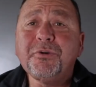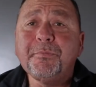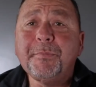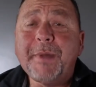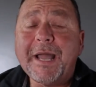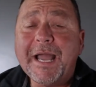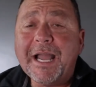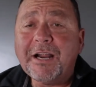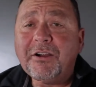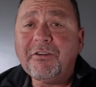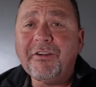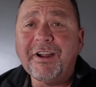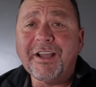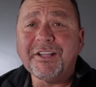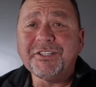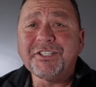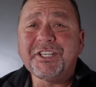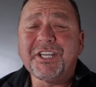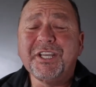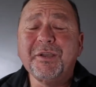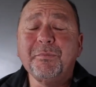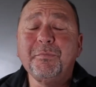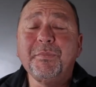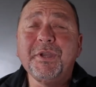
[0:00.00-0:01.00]
backgrounds
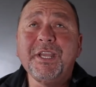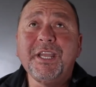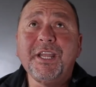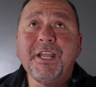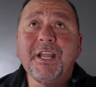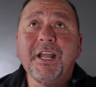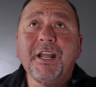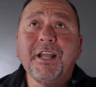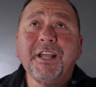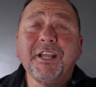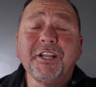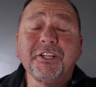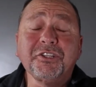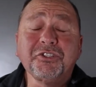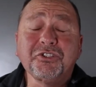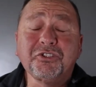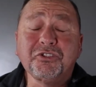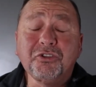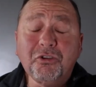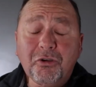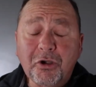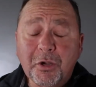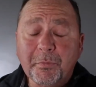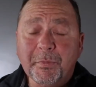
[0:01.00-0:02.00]
can be
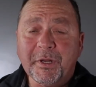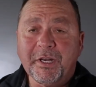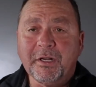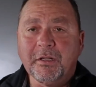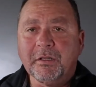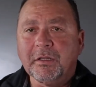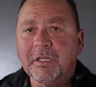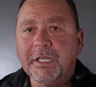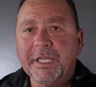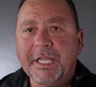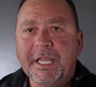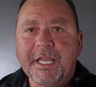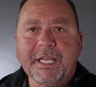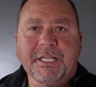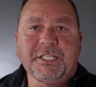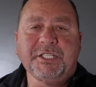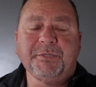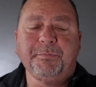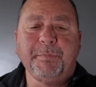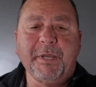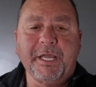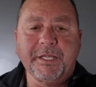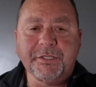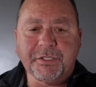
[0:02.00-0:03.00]
exorbitantly
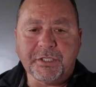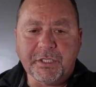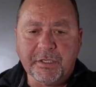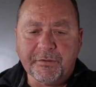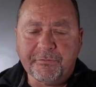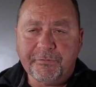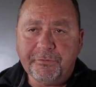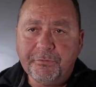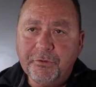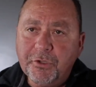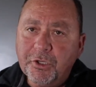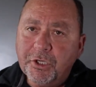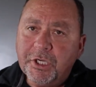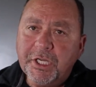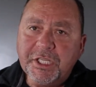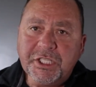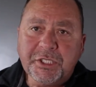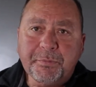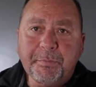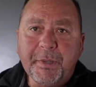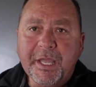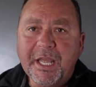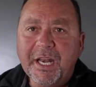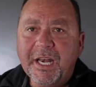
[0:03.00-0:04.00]
expensive. You can
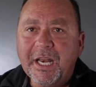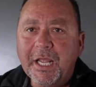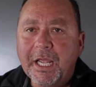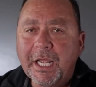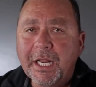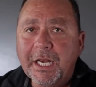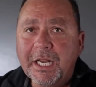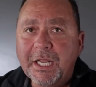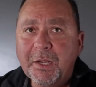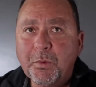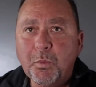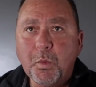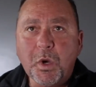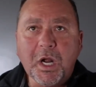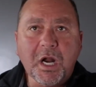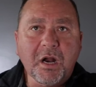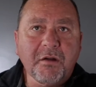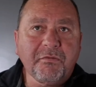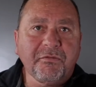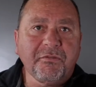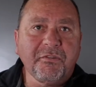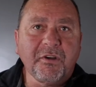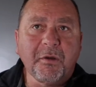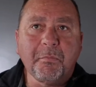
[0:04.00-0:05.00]
spend
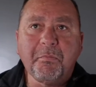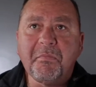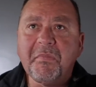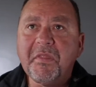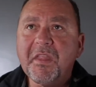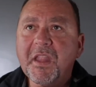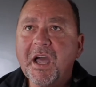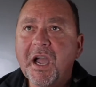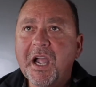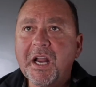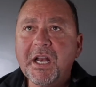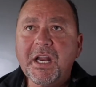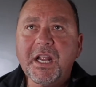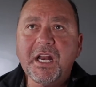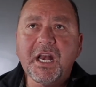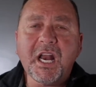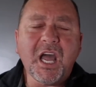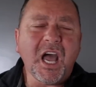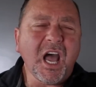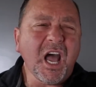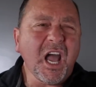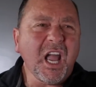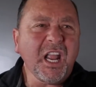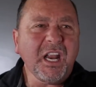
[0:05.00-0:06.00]
anywhere from
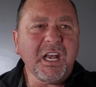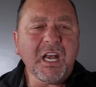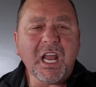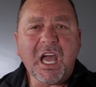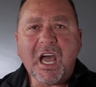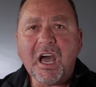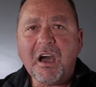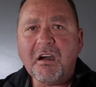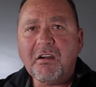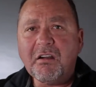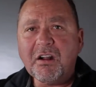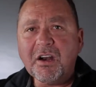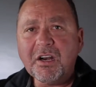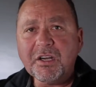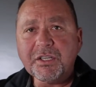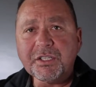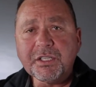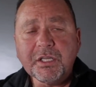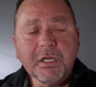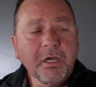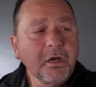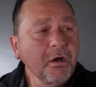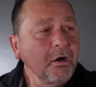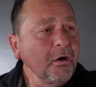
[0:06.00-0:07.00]
$99
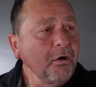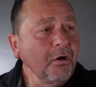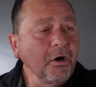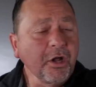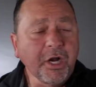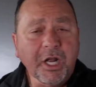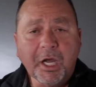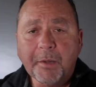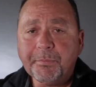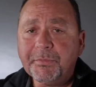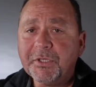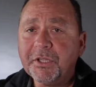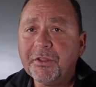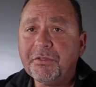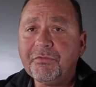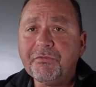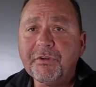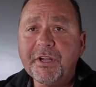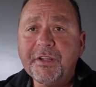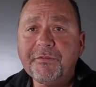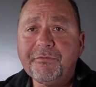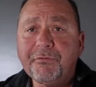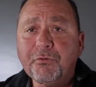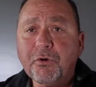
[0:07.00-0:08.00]
on up to
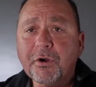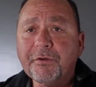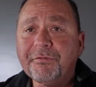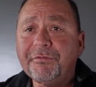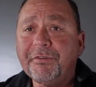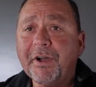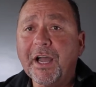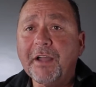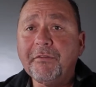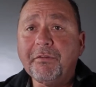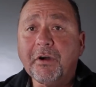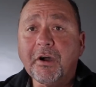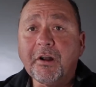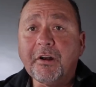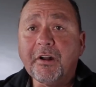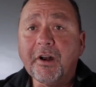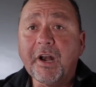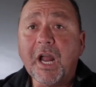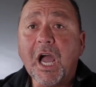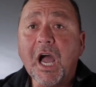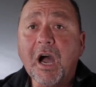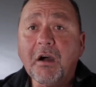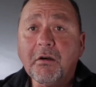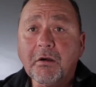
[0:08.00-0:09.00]
$300, $400,
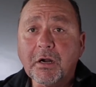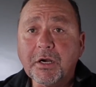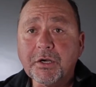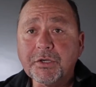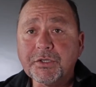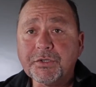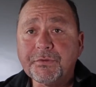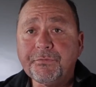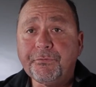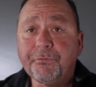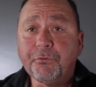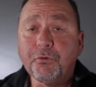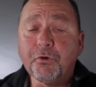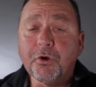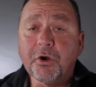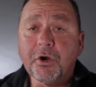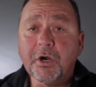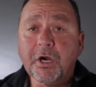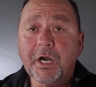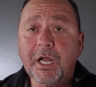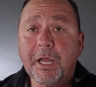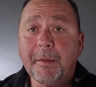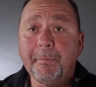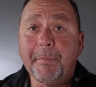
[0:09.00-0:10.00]
$500
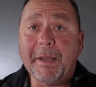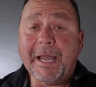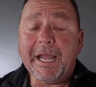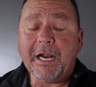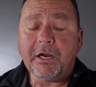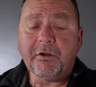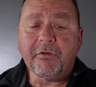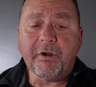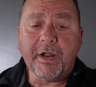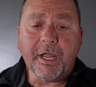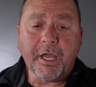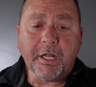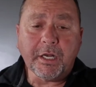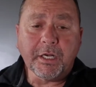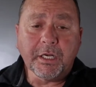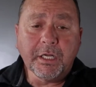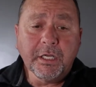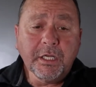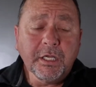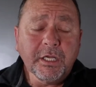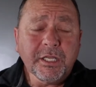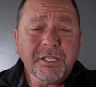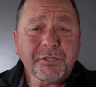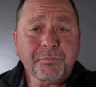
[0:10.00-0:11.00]
for a background,
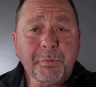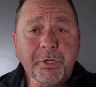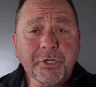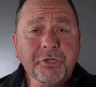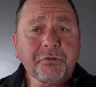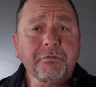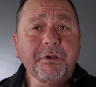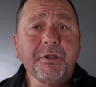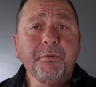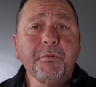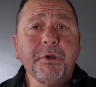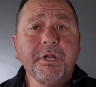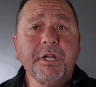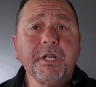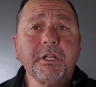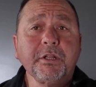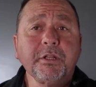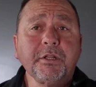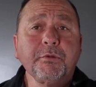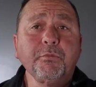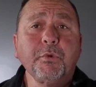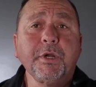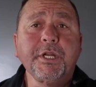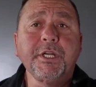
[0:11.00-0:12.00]
especially when
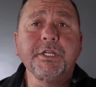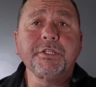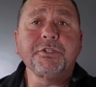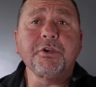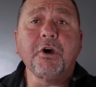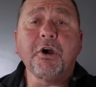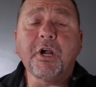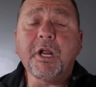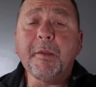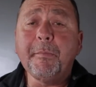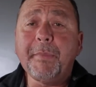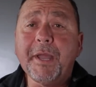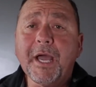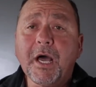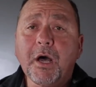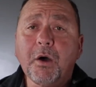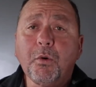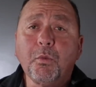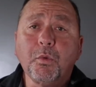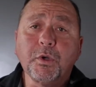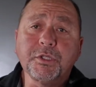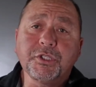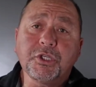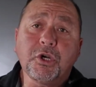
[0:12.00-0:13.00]
you talk
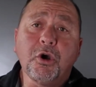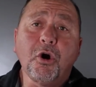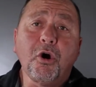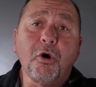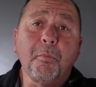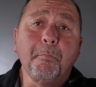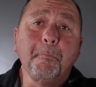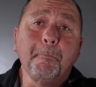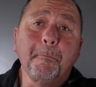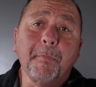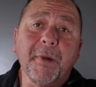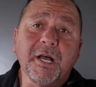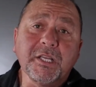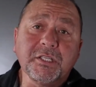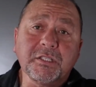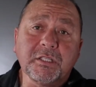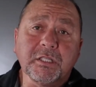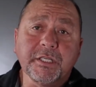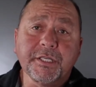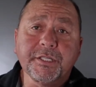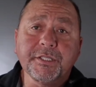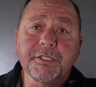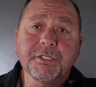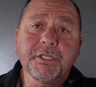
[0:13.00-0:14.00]
about what's called
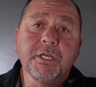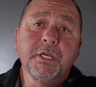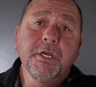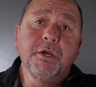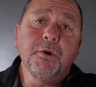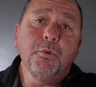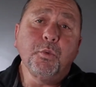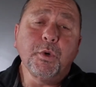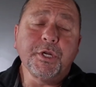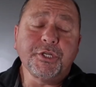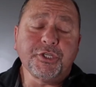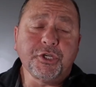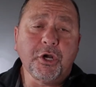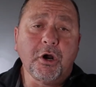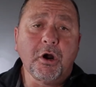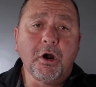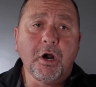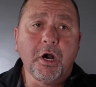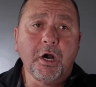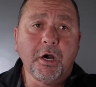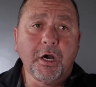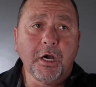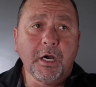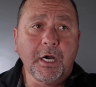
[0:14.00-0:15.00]
muslins, which
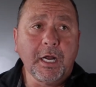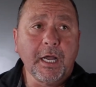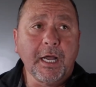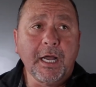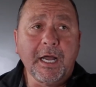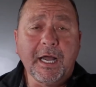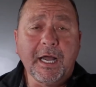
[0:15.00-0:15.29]
are